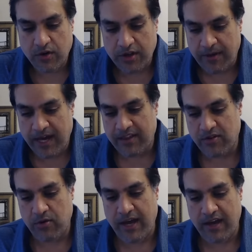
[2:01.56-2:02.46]
you go to the
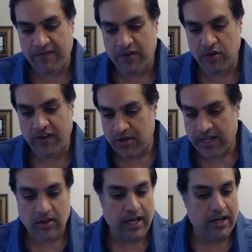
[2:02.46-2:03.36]
bathroom after you drank
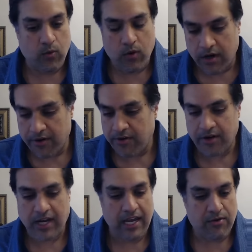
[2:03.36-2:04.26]
a lot of water
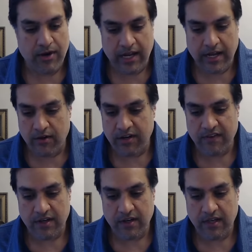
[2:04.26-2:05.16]
or Gatorade or
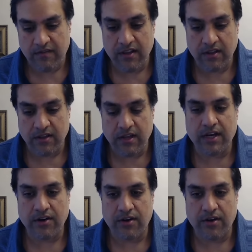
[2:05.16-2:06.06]
even even
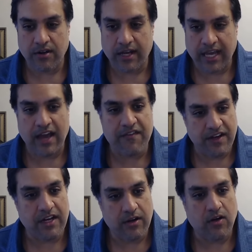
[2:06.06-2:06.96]
liquor like
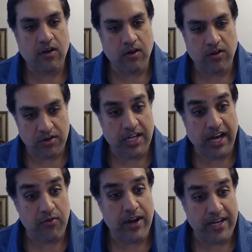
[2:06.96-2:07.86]
caffeine and alcohol are
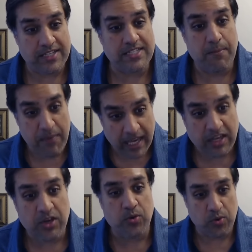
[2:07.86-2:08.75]
diuretics, they
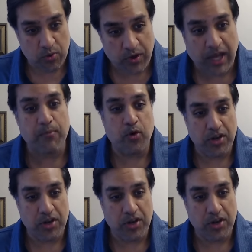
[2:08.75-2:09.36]
make you create